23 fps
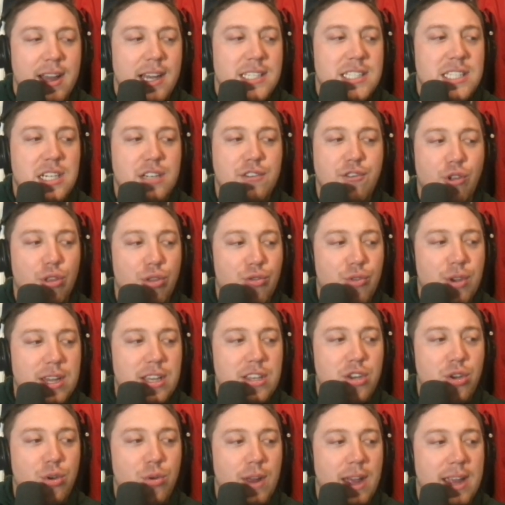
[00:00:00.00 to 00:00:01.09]
6'3",
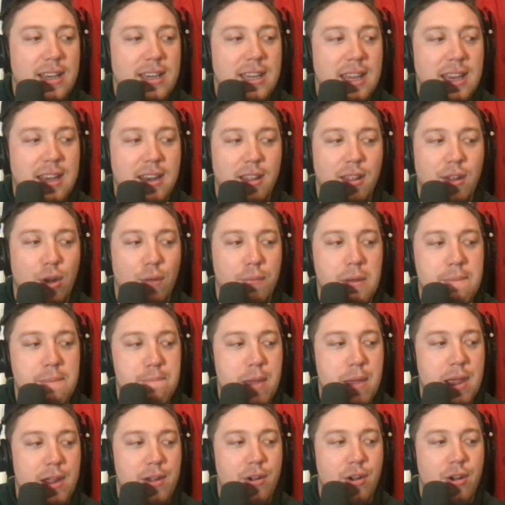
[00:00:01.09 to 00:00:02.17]
219, a little bit
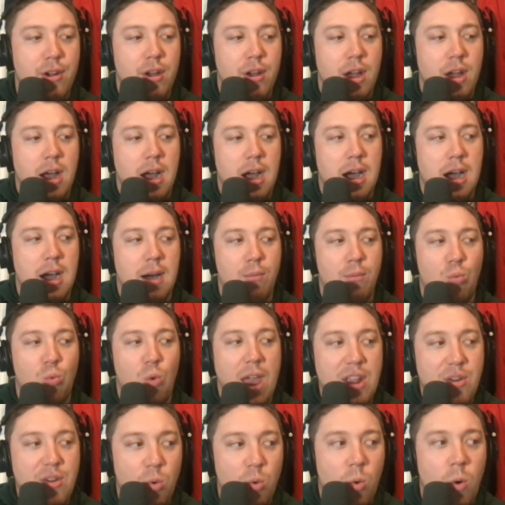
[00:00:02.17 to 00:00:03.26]
bigger
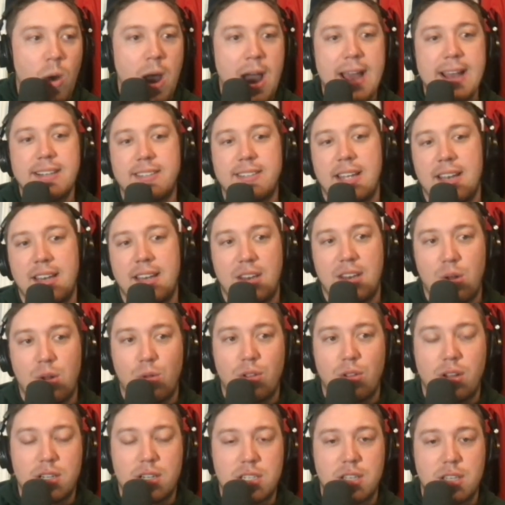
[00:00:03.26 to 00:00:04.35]
weight-wise, and
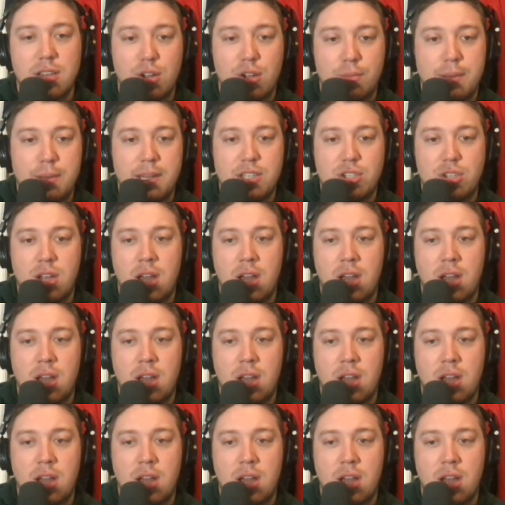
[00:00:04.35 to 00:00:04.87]
looks a little bit